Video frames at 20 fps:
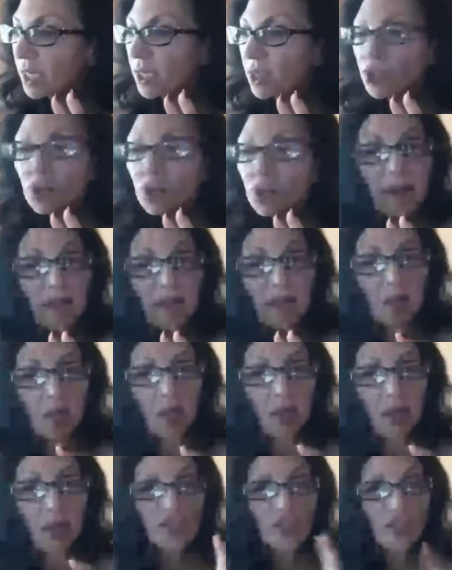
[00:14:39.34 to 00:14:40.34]
So if you have any
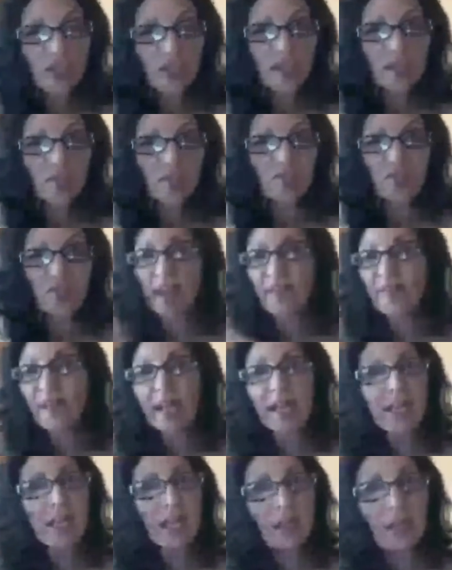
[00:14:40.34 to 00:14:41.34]
questions, or if you have
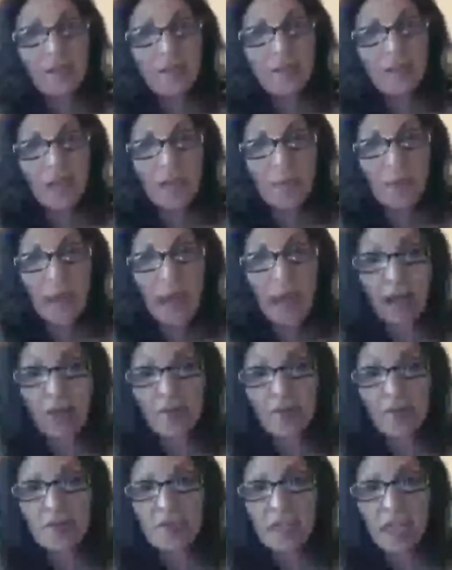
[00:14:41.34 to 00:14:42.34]
any other feedback,
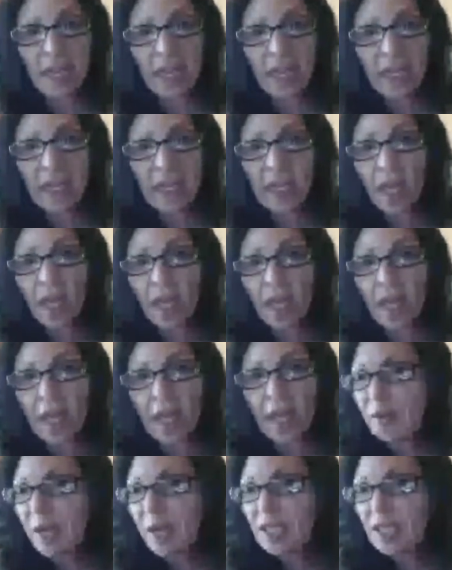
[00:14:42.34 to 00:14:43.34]
or if there's any
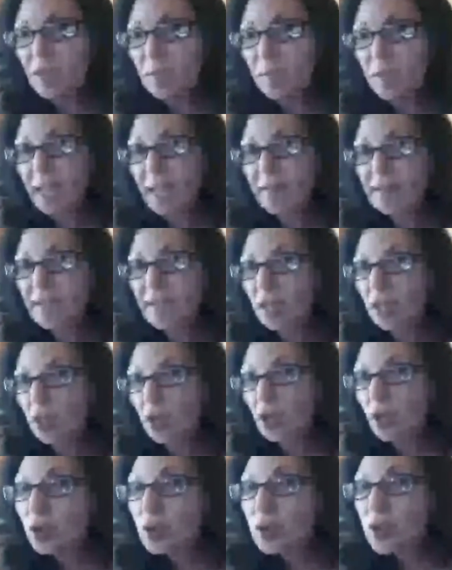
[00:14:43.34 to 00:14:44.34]
other SPFs that
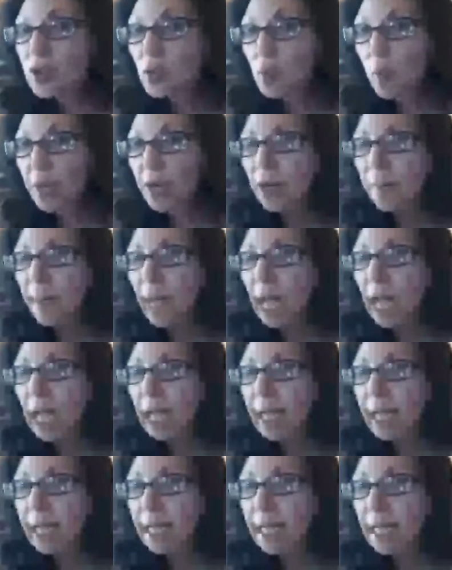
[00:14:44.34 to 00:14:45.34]
you swear
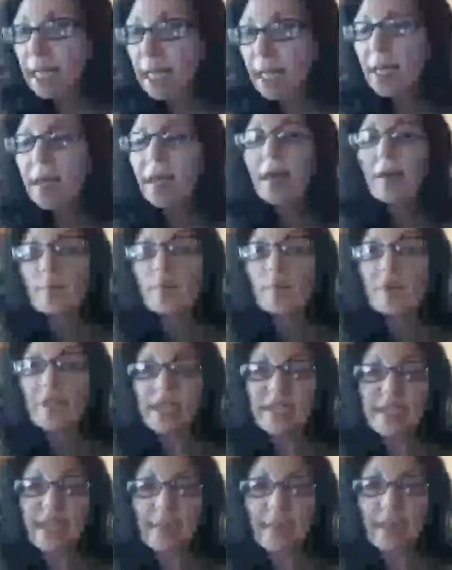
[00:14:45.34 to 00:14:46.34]
by,
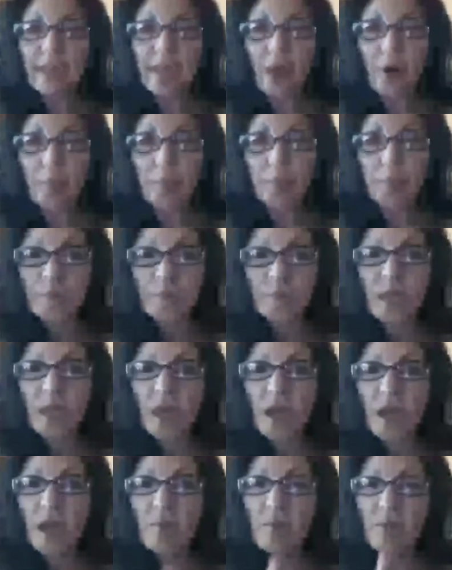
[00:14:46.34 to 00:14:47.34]
please let me know.
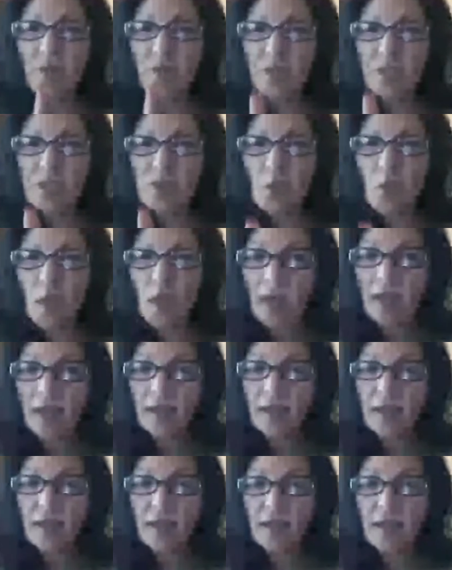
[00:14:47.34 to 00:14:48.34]
There is
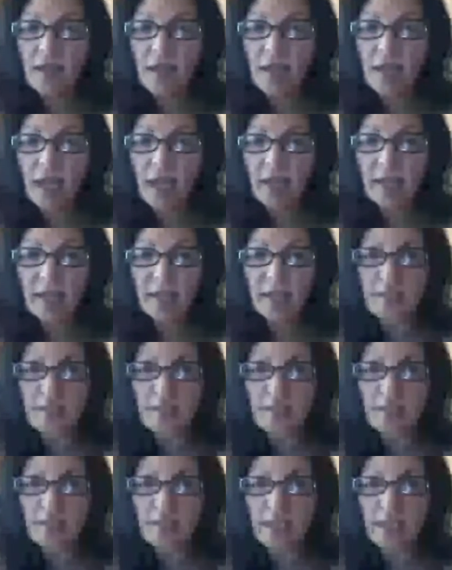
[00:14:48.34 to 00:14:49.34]
one
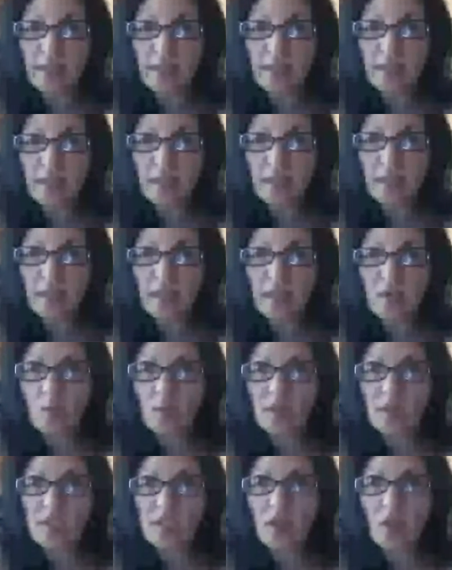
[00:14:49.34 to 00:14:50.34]
that
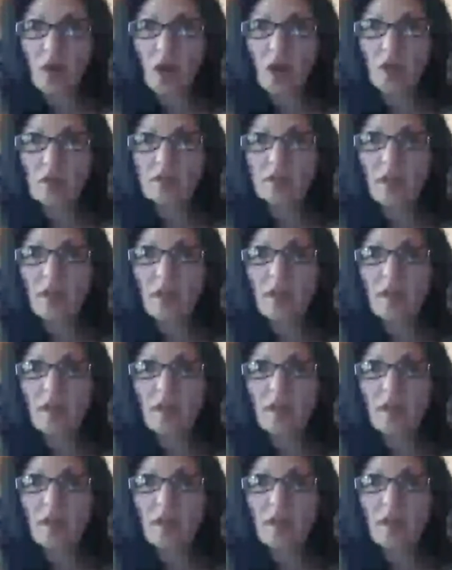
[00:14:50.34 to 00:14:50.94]
what is it called?